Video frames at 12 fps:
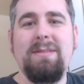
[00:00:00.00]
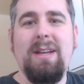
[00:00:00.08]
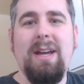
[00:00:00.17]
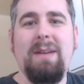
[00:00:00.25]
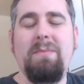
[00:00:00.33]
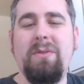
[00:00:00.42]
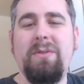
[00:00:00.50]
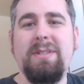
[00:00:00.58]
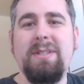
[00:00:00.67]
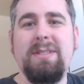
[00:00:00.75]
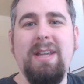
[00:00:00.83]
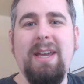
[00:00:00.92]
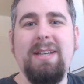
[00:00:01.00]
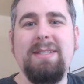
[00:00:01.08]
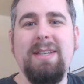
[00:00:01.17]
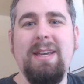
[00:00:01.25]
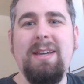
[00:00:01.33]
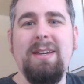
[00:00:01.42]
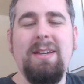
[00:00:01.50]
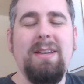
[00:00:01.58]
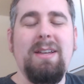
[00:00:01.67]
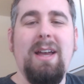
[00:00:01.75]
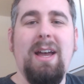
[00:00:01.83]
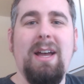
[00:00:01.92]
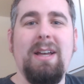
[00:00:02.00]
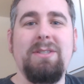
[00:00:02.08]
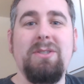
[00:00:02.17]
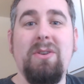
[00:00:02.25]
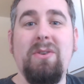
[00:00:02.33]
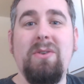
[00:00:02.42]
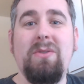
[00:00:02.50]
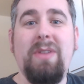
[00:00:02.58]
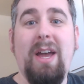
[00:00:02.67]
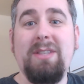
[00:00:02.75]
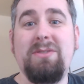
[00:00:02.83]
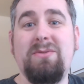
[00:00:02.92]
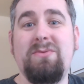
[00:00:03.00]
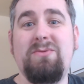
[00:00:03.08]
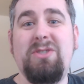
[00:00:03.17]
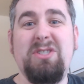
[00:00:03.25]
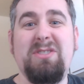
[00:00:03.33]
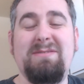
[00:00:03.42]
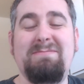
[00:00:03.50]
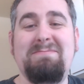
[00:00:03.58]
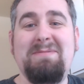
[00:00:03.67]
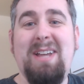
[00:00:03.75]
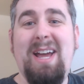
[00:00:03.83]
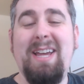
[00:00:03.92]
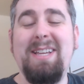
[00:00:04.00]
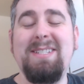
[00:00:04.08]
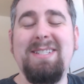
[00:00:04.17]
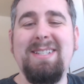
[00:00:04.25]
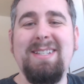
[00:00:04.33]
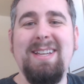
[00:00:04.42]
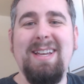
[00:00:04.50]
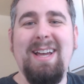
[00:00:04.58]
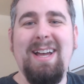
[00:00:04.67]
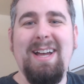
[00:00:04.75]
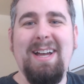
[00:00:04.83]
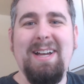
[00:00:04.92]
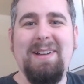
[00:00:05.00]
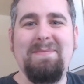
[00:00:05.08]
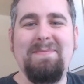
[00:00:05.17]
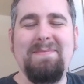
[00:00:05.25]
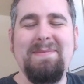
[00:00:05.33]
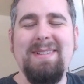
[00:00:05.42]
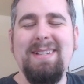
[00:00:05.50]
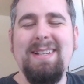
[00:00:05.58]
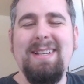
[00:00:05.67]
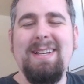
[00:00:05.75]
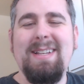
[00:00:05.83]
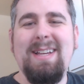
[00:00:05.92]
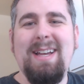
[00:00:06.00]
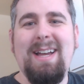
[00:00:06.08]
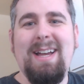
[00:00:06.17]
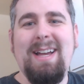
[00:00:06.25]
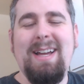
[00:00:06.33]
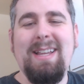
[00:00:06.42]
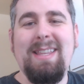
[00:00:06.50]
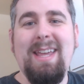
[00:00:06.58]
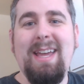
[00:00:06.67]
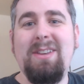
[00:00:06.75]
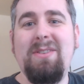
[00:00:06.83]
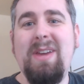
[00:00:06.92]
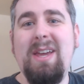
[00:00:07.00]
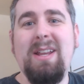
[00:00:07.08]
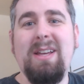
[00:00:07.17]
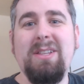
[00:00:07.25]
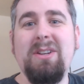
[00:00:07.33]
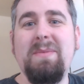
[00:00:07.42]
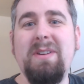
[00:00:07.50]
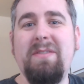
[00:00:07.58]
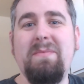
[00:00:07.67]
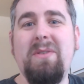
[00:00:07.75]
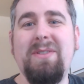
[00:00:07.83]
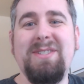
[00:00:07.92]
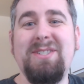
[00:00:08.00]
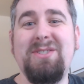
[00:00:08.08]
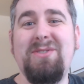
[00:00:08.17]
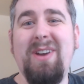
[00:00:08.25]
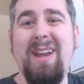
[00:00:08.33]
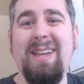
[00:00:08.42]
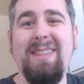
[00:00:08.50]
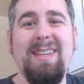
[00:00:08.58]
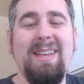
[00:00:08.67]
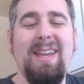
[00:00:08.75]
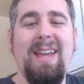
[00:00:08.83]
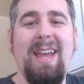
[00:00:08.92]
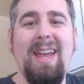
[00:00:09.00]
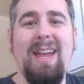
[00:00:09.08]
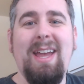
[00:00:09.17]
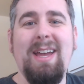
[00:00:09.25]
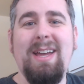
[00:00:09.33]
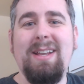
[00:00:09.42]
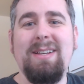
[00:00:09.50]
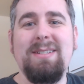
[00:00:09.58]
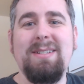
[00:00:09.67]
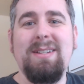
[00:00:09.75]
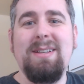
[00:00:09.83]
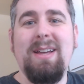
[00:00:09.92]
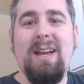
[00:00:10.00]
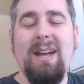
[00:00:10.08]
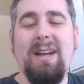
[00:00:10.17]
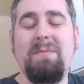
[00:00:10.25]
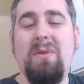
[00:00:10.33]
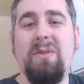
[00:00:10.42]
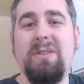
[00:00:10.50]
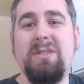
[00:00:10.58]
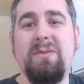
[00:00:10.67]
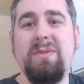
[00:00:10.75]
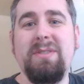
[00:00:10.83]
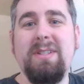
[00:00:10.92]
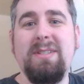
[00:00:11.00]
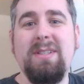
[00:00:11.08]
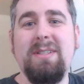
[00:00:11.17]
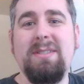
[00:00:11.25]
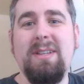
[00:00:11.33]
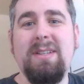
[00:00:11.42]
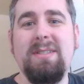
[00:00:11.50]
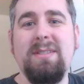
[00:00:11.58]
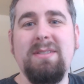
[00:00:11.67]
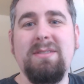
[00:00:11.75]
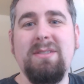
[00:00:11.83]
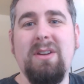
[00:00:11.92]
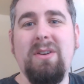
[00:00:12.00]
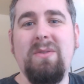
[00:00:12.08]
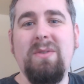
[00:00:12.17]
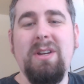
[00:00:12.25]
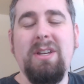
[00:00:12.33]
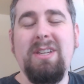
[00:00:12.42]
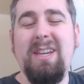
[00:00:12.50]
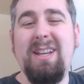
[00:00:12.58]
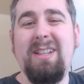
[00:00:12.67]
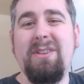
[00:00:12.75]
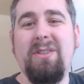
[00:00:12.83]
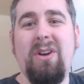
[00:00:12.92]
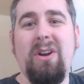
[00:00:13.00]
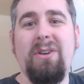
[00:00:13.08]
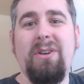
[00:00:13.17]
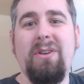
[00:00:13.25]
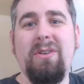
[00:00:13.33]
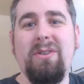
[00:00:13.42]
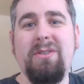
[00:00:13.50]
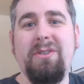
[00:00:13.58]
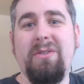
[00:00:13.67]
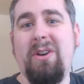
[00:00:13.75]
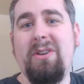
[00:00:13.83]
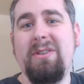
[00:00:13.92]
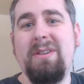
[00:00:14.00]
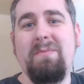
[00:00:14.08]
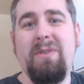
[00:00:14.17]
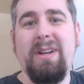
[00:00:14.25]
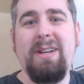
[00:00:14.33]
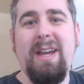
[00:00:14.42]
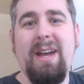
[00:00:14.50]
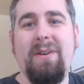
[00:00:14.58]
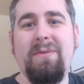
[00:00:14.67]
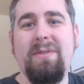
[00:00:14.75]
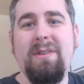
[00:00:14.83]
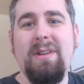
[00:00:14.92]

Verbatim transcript: uh, bonuses to AC. Uh, so that's just nice. Um, uh, and you gain a little bit of a bonus to strength and uh, bonus to resistances. So you hit a little harder, or you're harder to bring down.